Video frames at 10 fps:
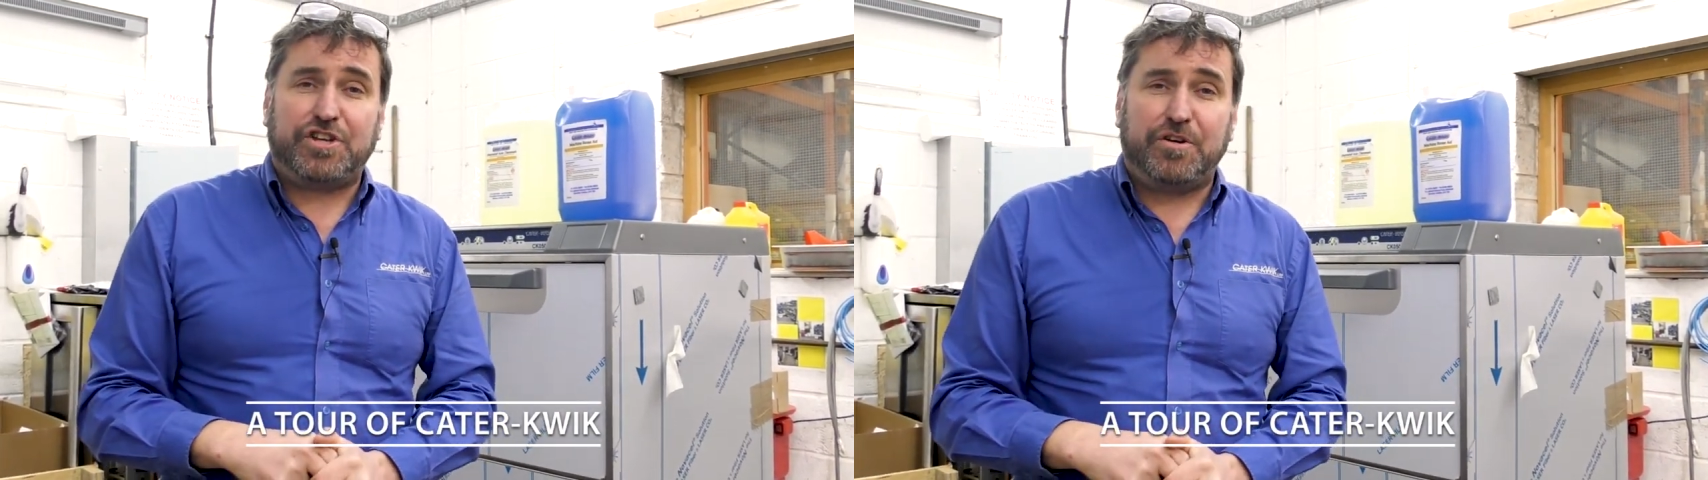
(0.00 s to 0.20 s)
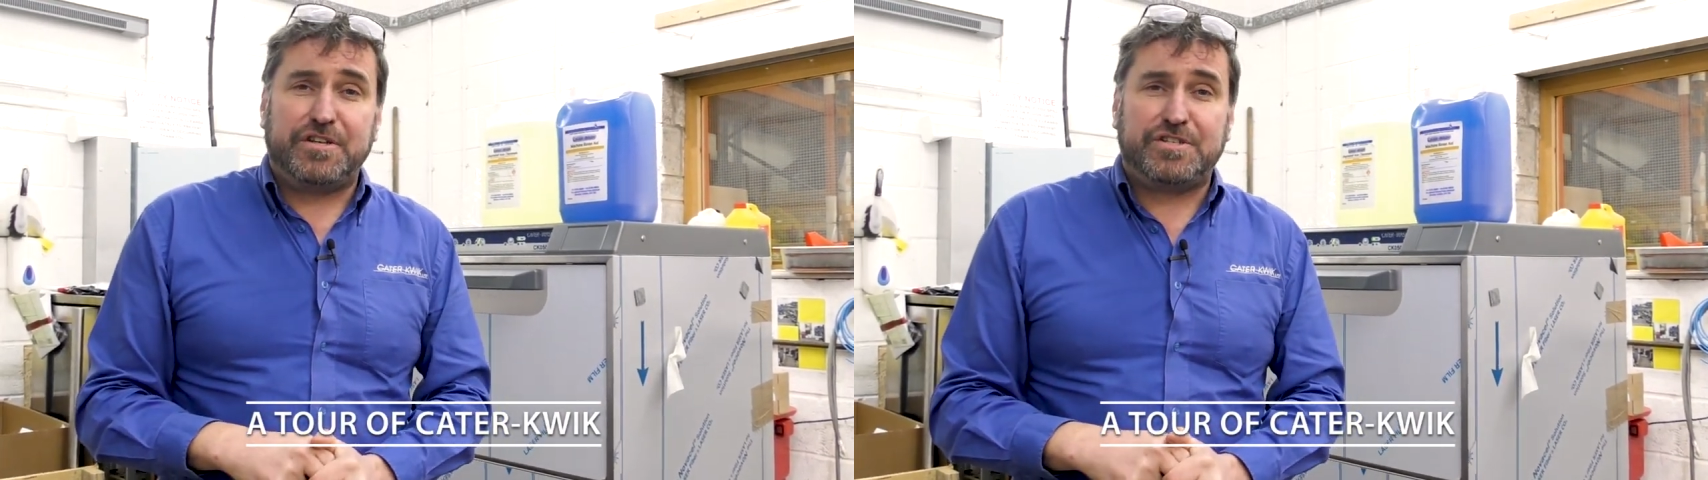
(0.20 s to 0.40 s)

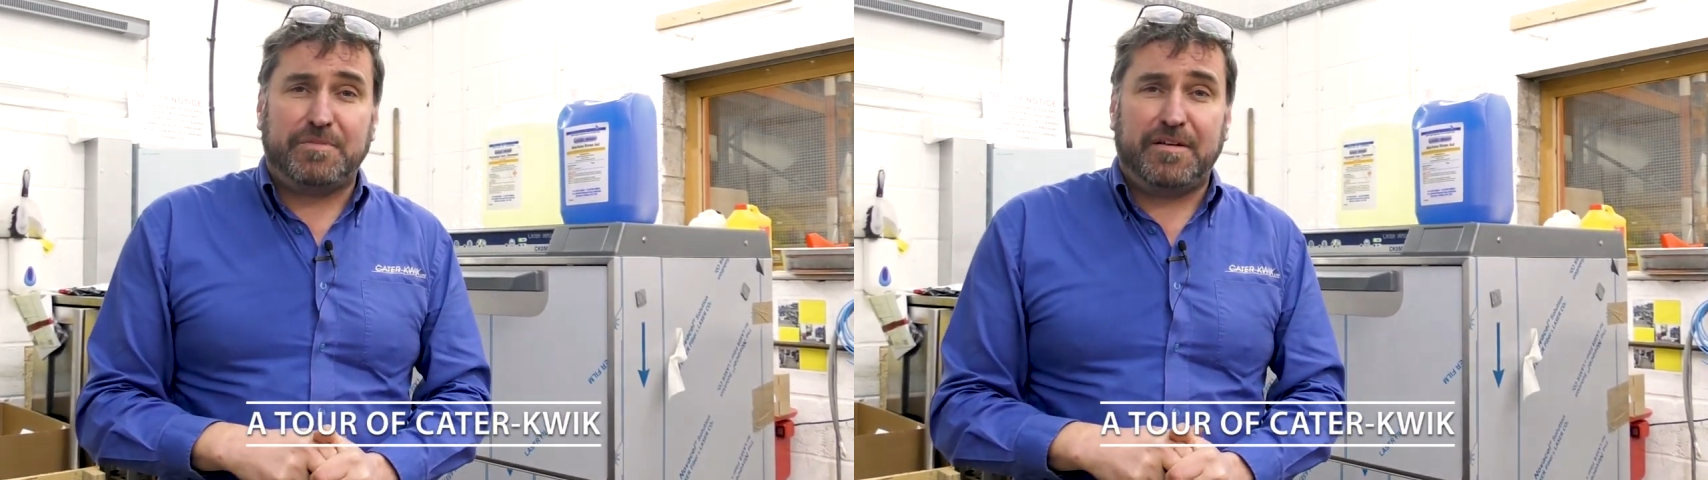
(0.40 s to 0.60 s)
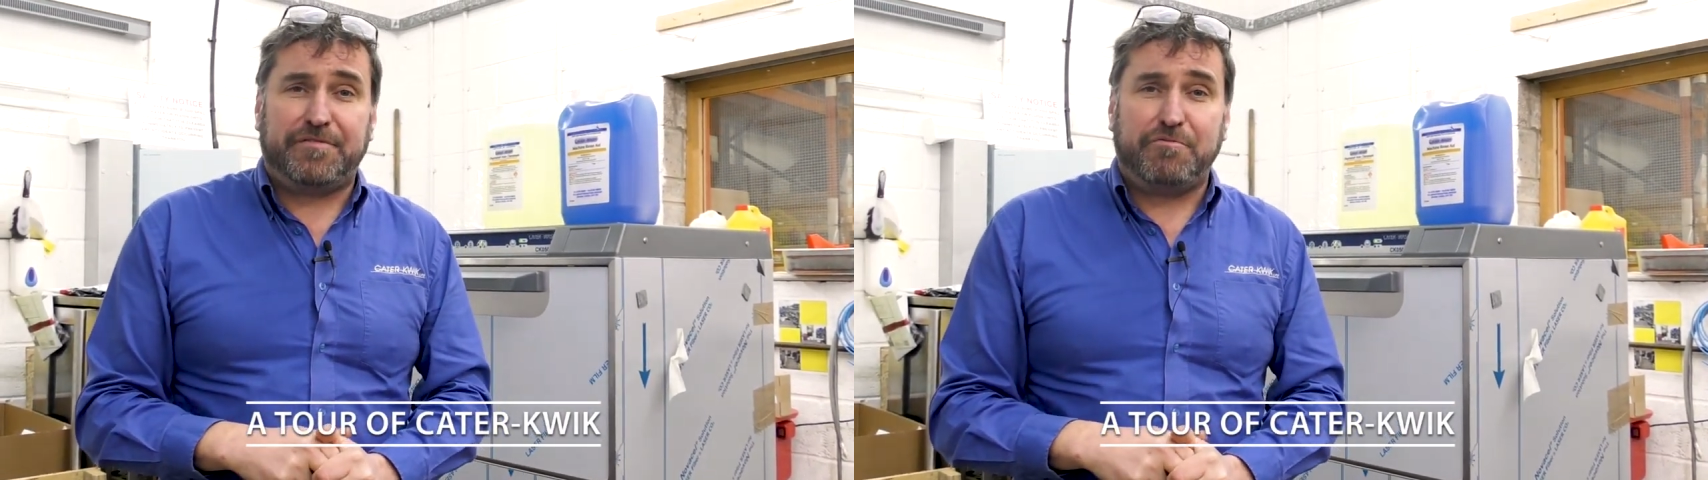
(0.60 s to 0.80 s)
show you
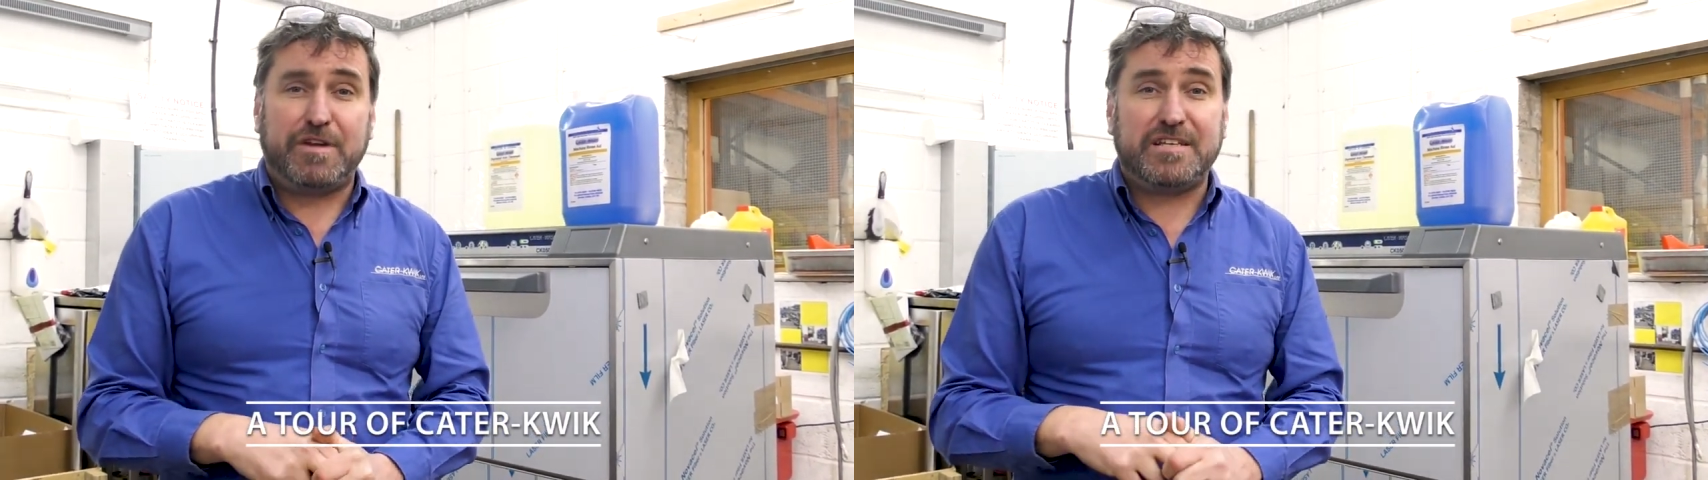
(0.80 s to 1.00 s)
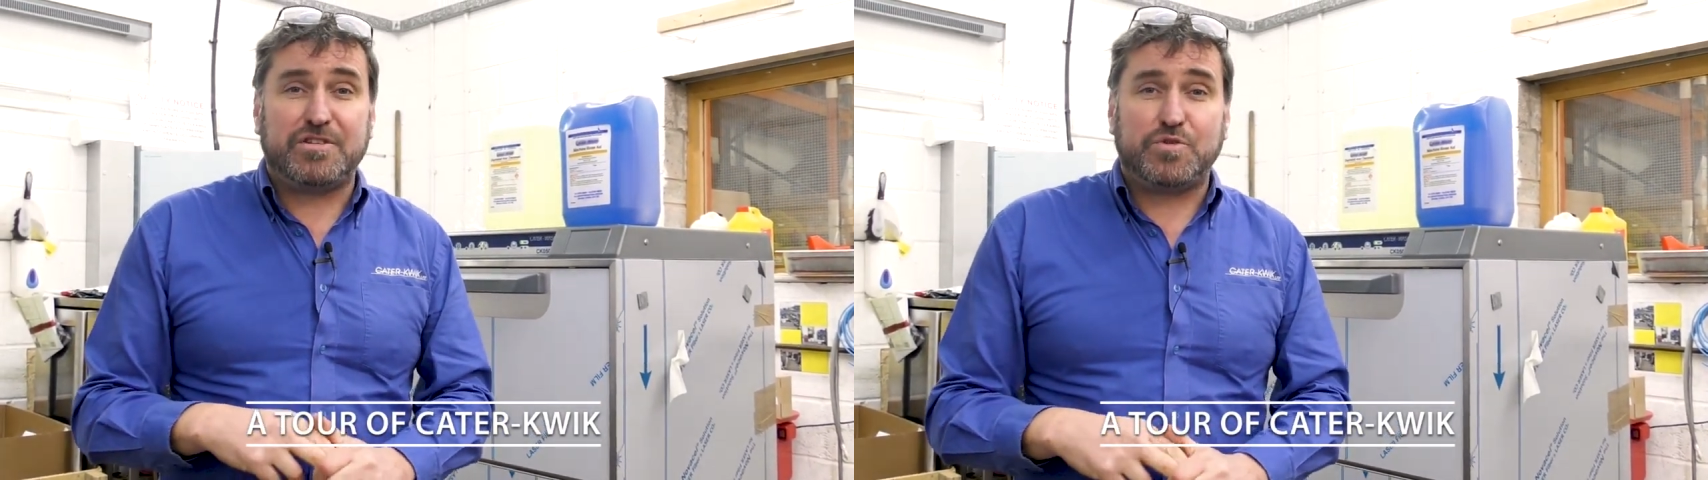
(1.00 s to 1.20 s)
some of the
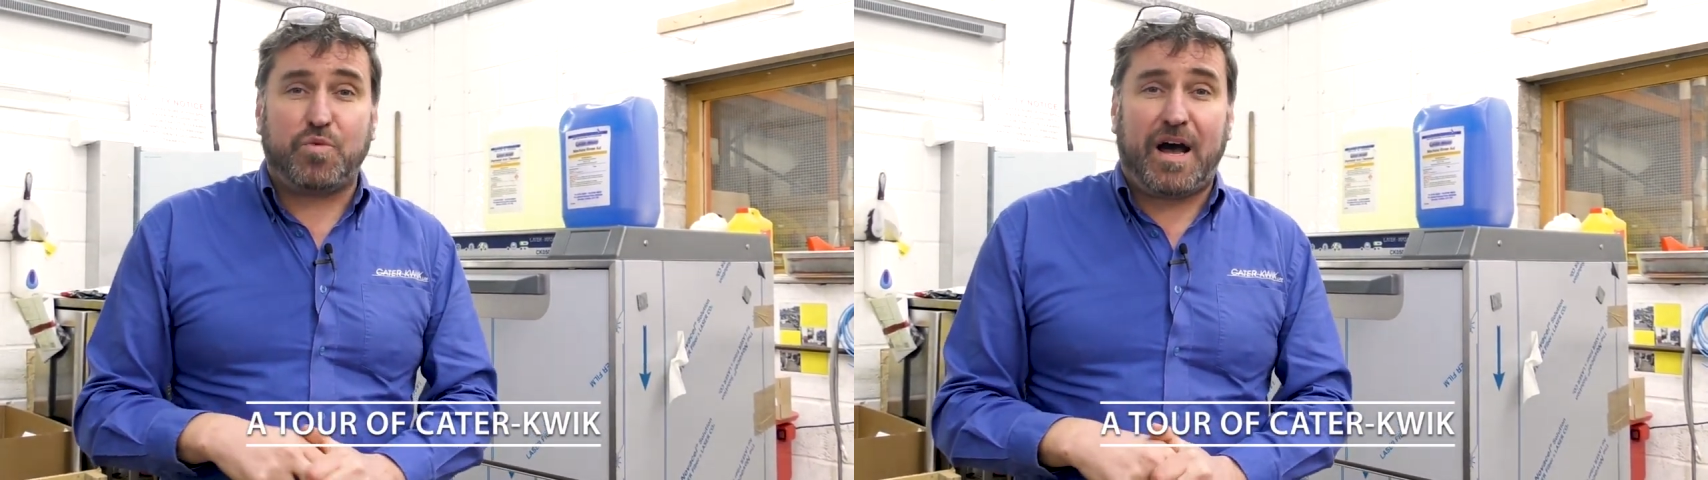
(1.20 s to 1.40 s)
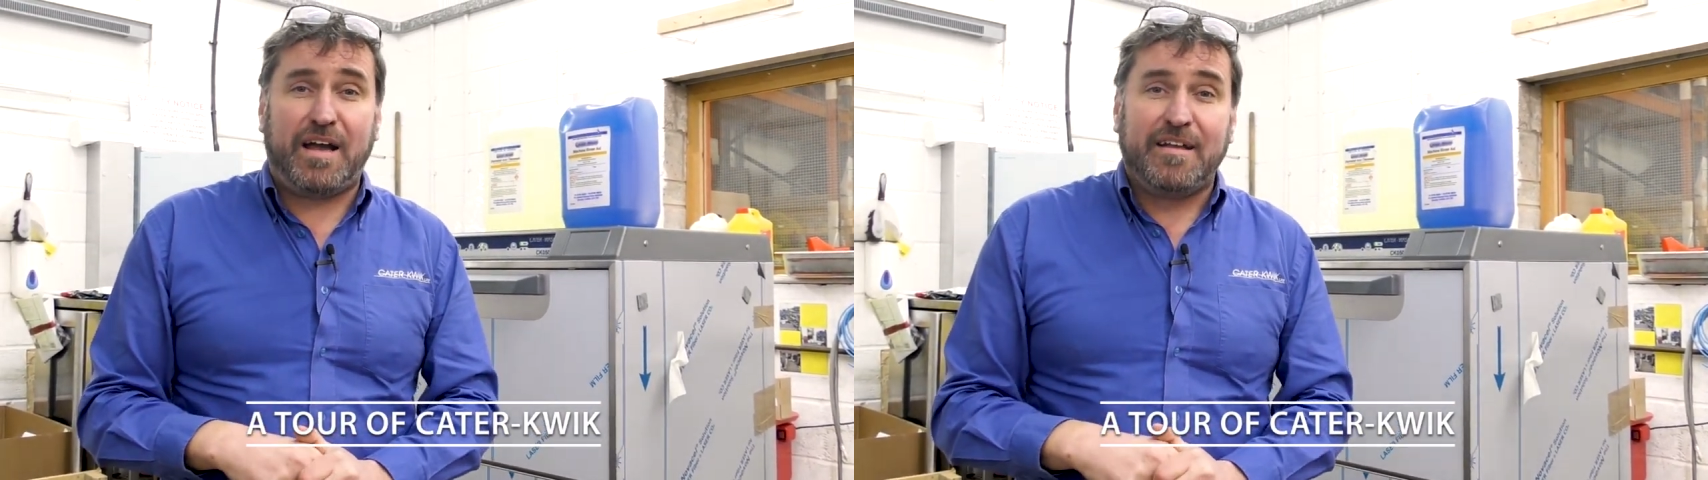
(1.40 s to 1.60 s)
reasons why